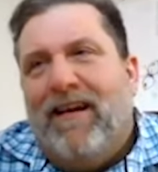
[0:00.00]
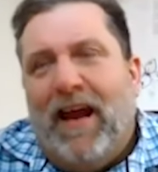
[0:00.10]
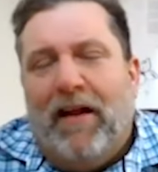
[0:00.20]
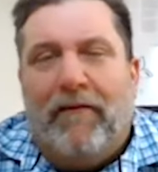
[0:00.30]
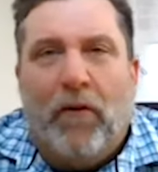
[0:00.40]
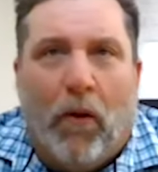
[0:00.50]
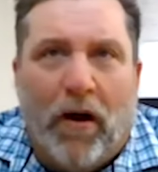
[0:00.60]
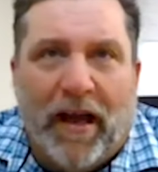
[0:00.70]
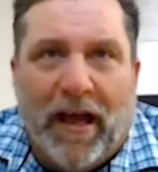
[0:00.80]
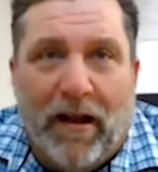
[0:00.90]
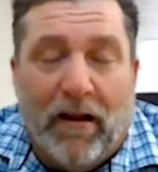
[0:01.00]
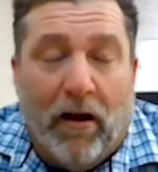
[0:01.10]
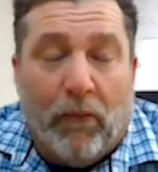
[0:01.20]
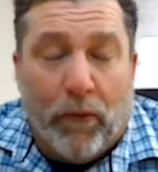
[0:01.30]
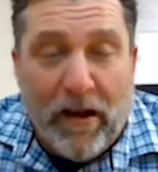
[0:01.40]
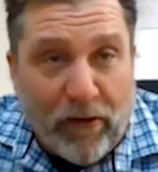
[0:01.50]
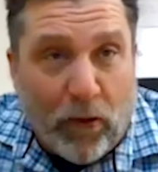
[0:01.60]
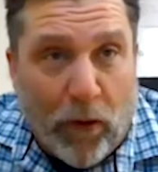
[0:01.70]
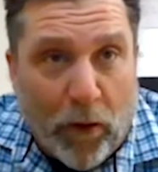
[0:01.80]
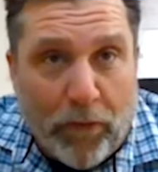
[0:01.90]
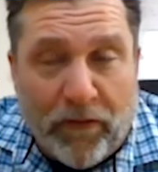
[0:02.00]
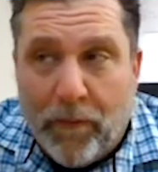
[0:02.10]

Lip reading: And if you want to get a regional host,